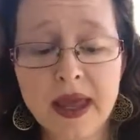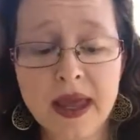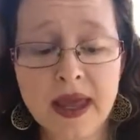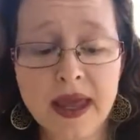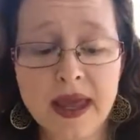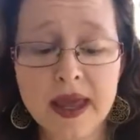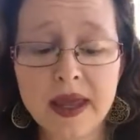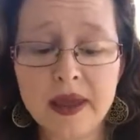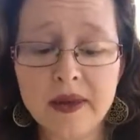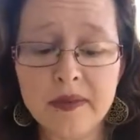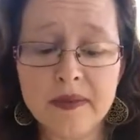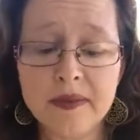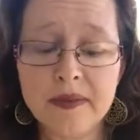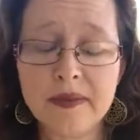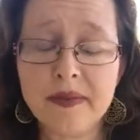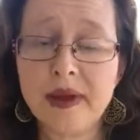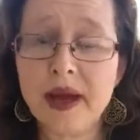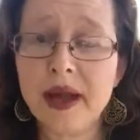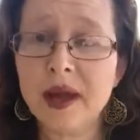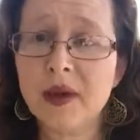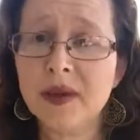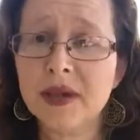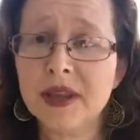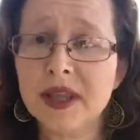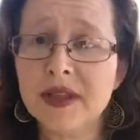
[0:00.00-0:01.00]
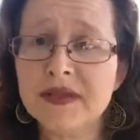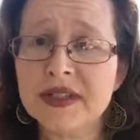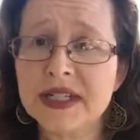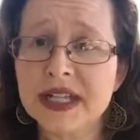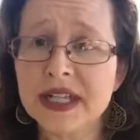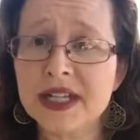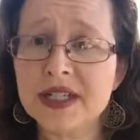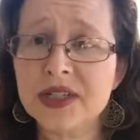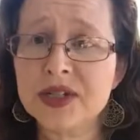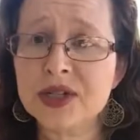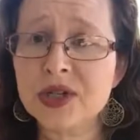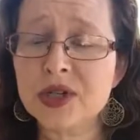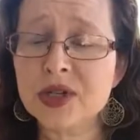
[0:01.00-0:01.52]
I would love to
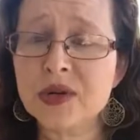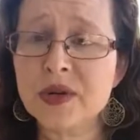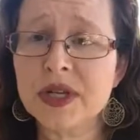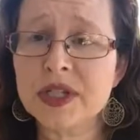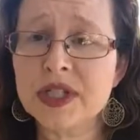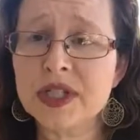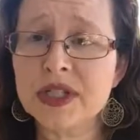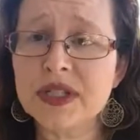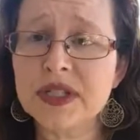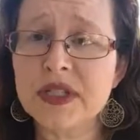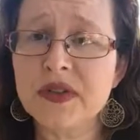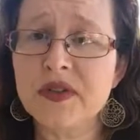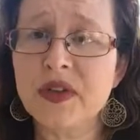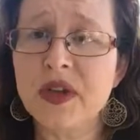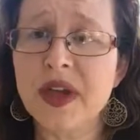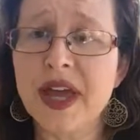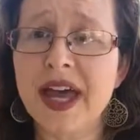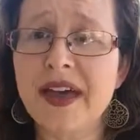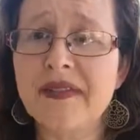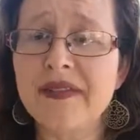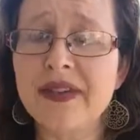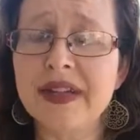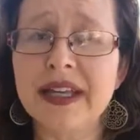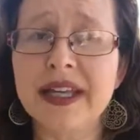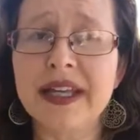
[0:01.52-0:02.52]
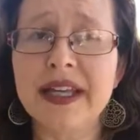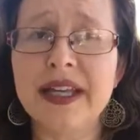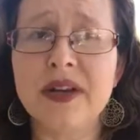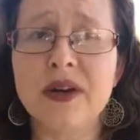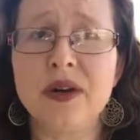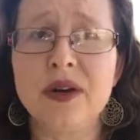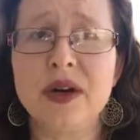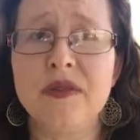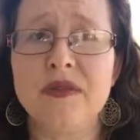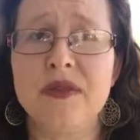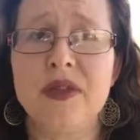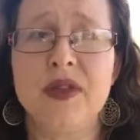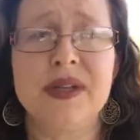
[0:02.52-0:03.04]
answer your questions if you have any,
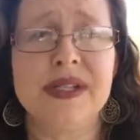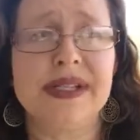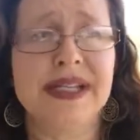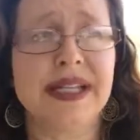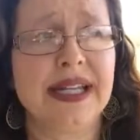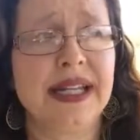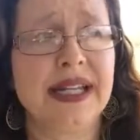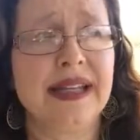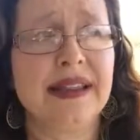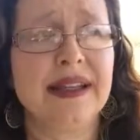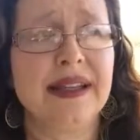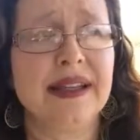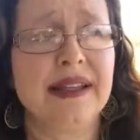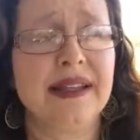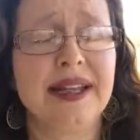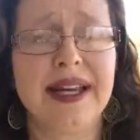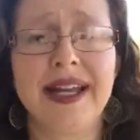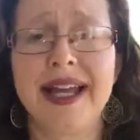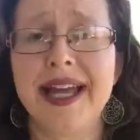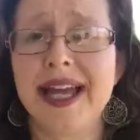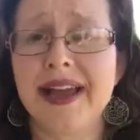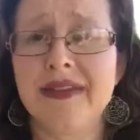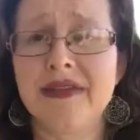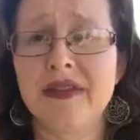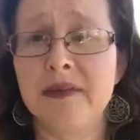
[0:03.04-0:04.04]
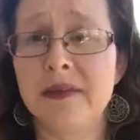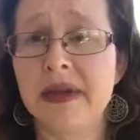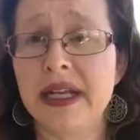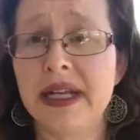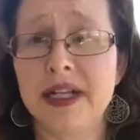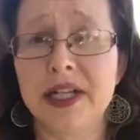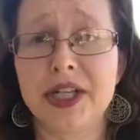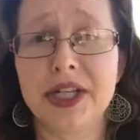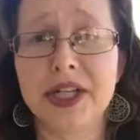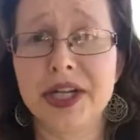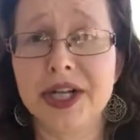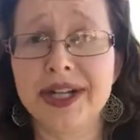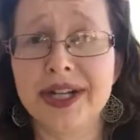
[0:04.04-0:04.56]
or if there's anything that I haven't made
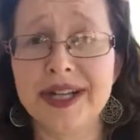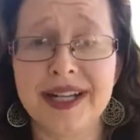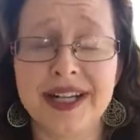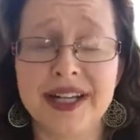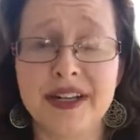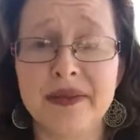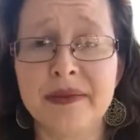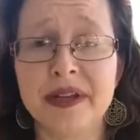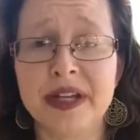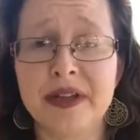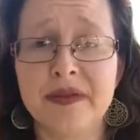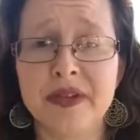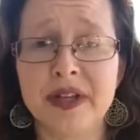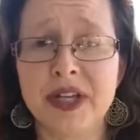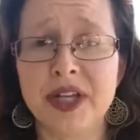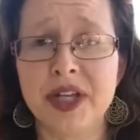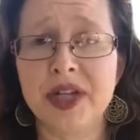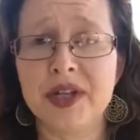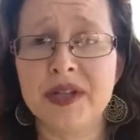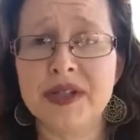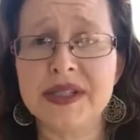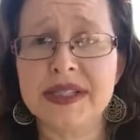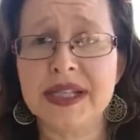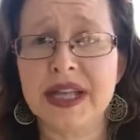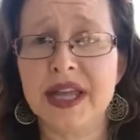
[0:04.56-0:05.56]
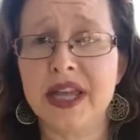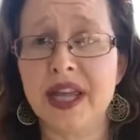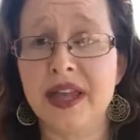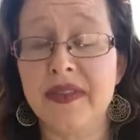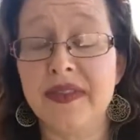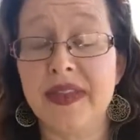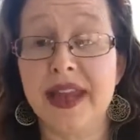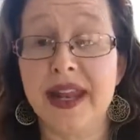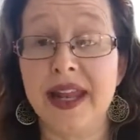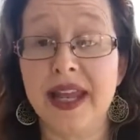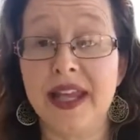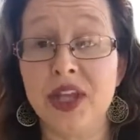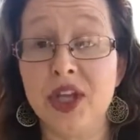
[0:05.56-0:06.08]
clear in any of my videos
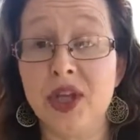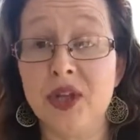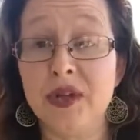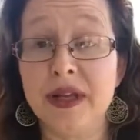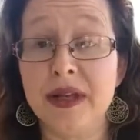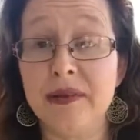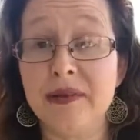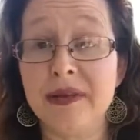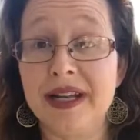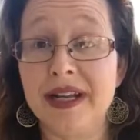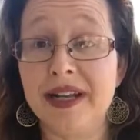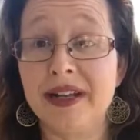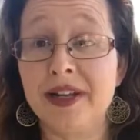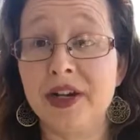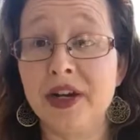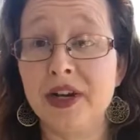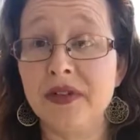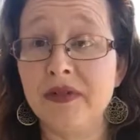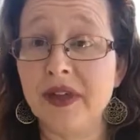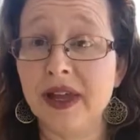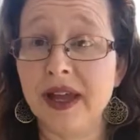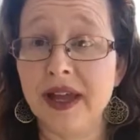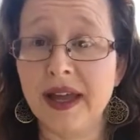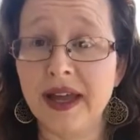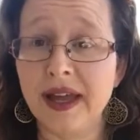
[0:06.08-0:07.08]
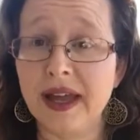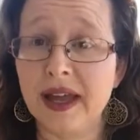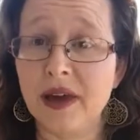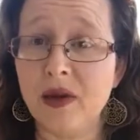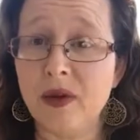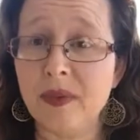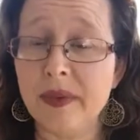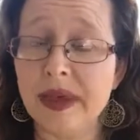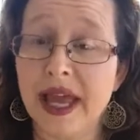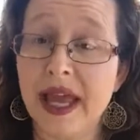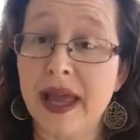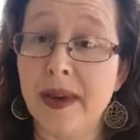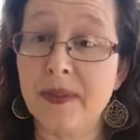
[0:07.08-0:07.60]
that you need me to clarify,
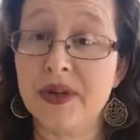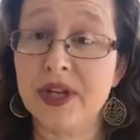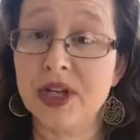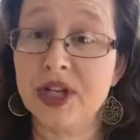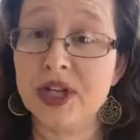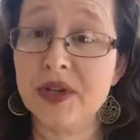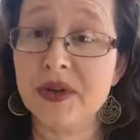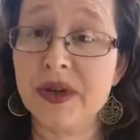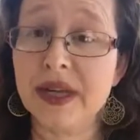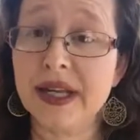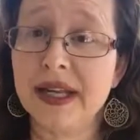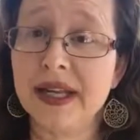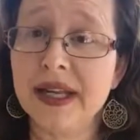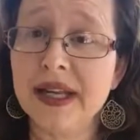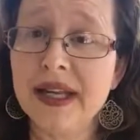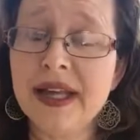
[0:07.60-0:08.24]
I'll be happy to do it.